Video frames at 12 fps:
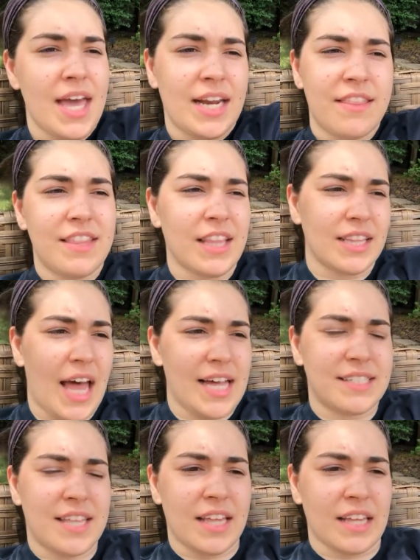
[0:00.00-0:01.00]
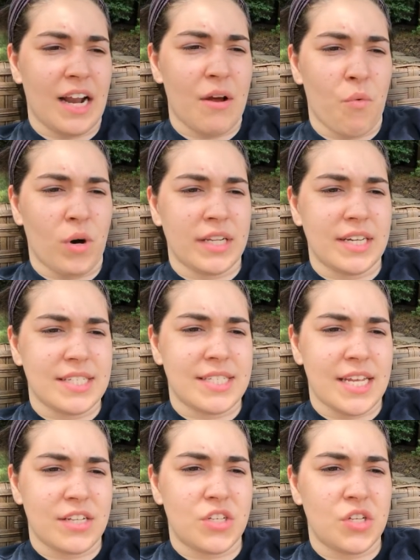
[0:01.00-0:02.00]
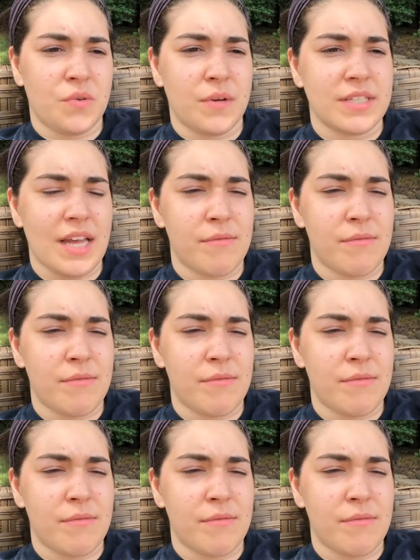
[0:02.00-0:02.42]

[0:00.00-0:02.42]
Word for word: And I think the last thing that I wanted to say too is,